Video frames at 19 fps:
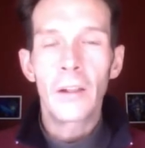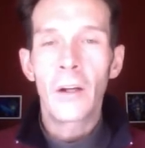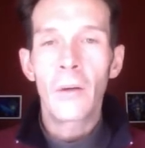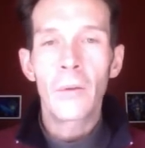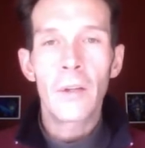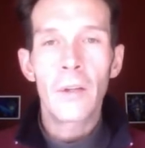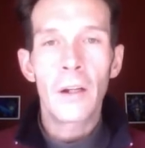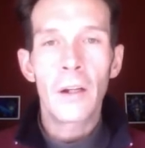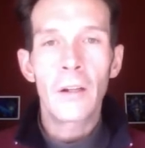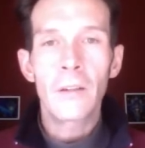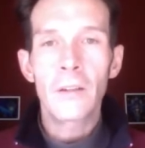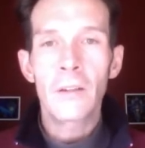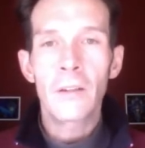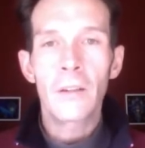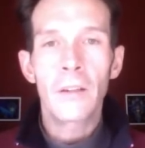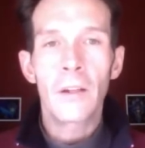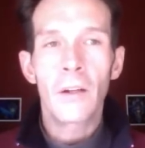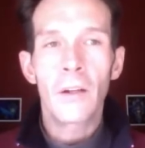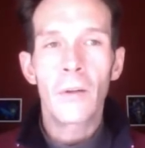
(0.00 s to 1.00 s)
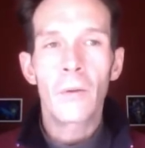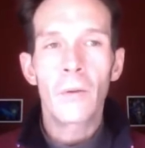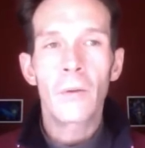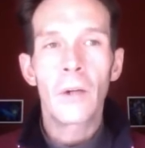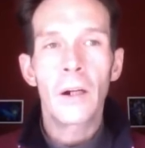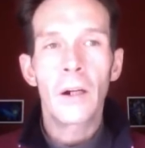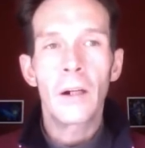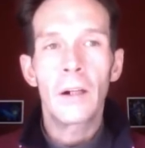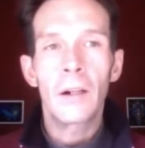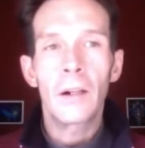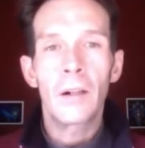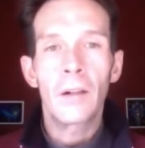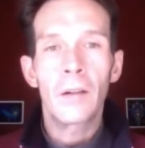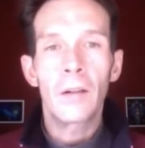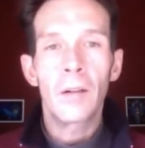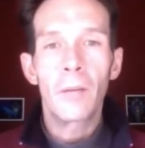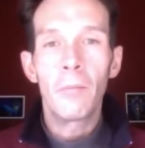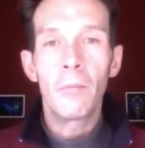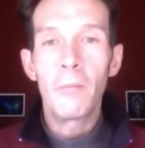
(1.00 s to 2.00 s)
there's
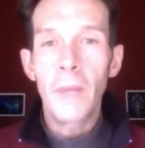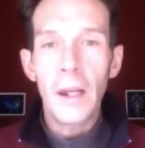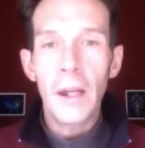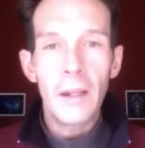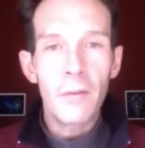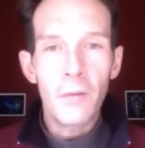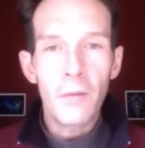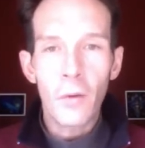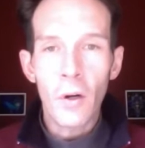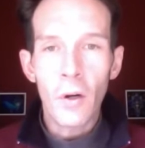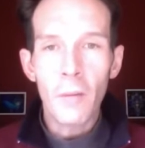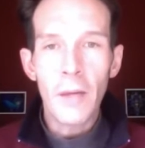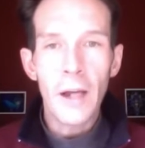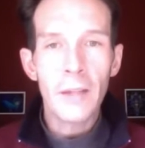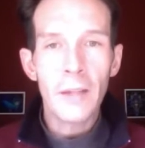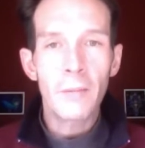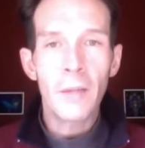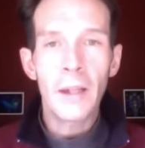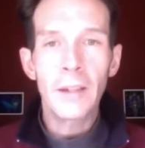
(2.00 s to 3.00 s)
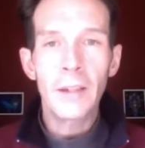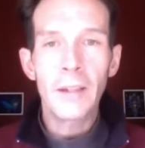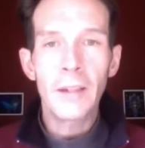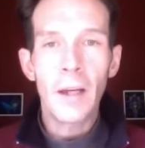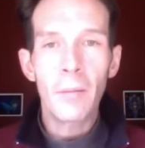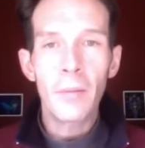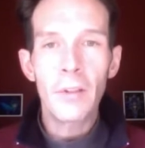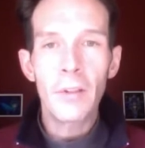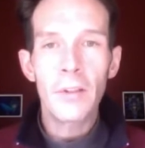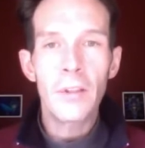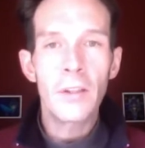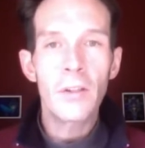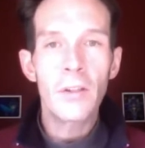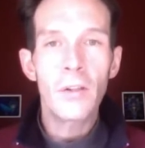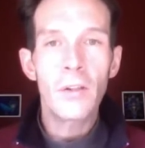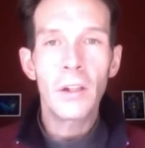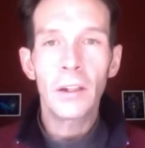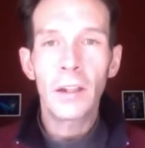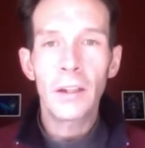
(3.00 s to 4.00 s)
many formats, many templates
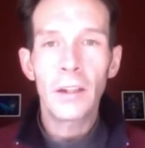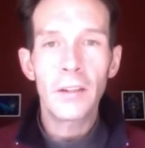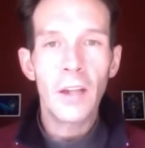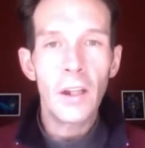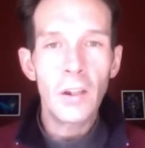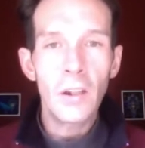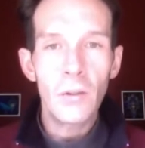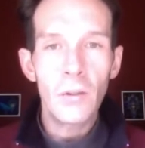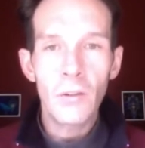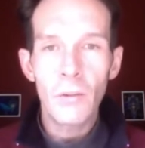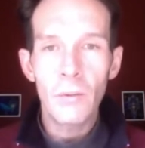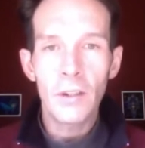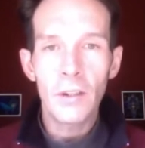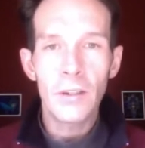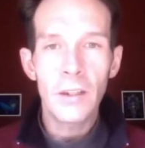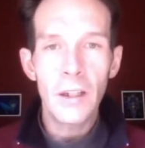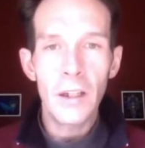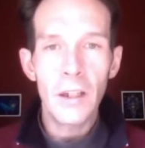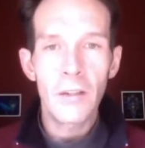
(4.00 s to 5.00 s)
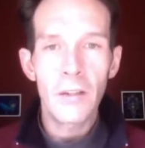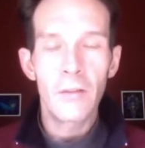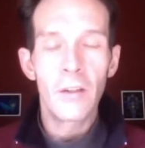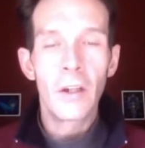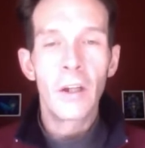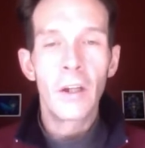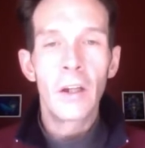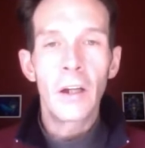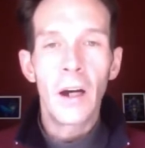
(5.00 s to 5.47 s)
that you can continue to receive.